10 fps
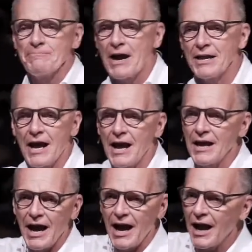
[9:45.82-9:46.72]
I,
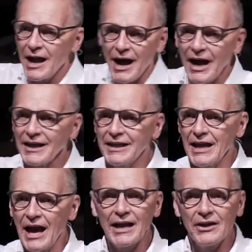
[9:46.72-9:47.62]
I, I,
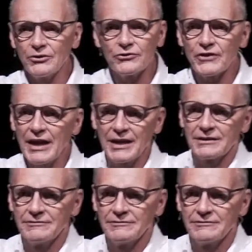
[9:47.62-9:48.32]
I understand.